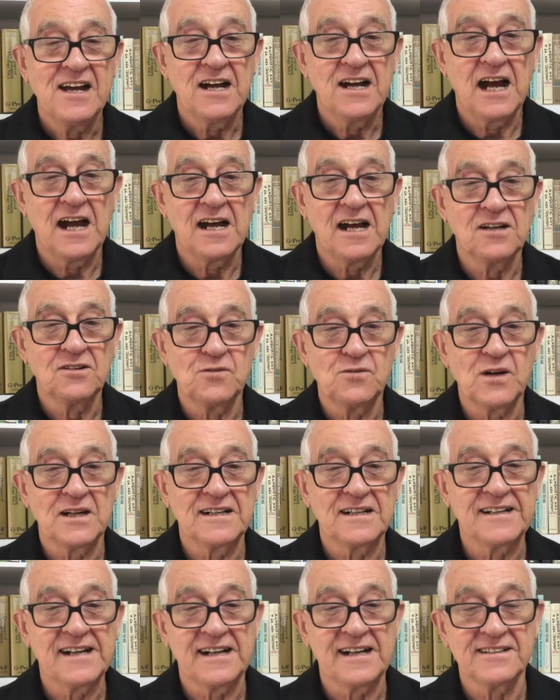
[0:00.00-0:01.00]
uh, one
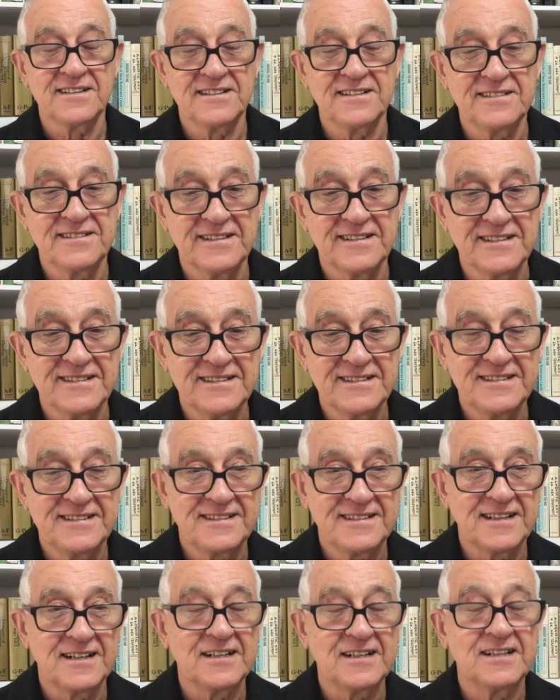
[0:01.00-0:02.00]
another and
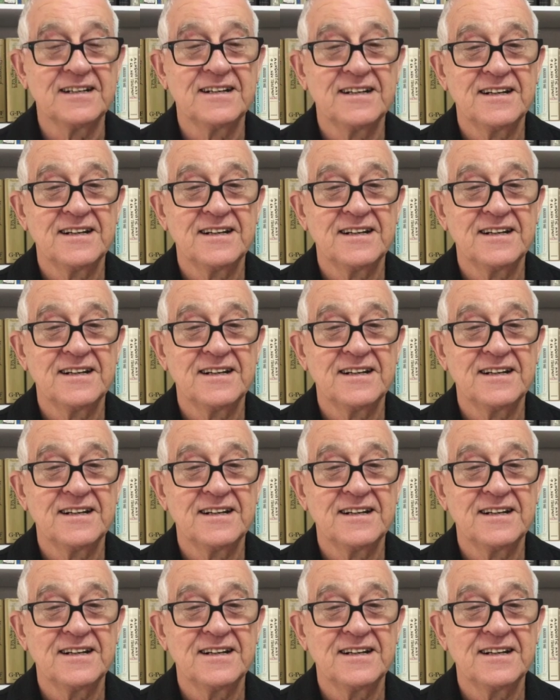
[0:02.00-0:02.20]
uh,